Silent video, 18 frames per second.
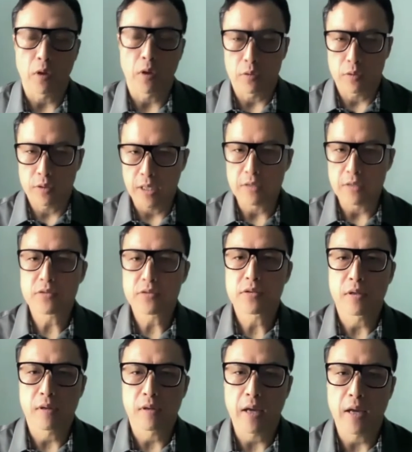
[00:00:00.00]
yes,
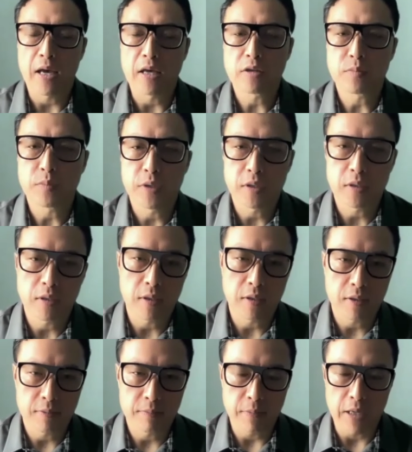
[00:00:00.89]
there has been
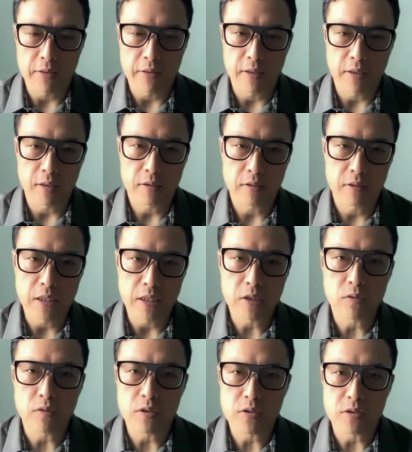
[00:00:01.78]
um, I think
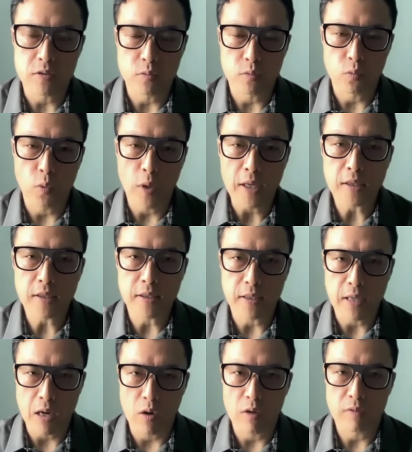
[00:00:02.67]
decrease in
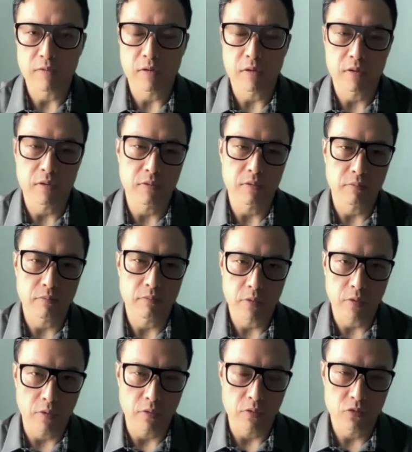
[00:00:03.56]
whaling. However,
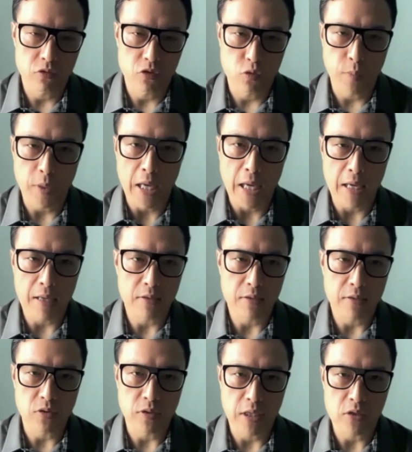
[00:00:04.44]
you know Japan
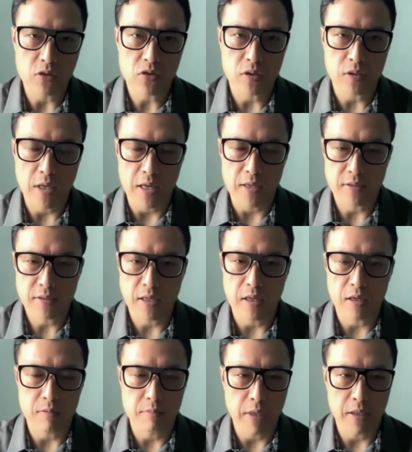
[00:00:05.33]
as a nation has
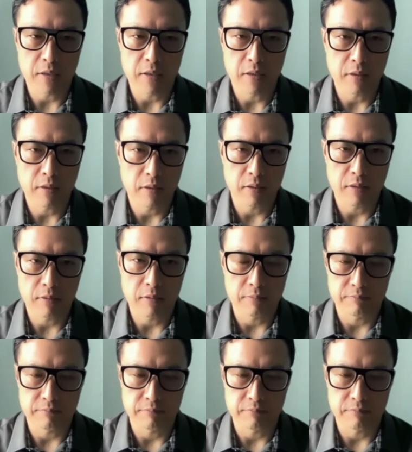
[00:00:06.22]
kind of made it a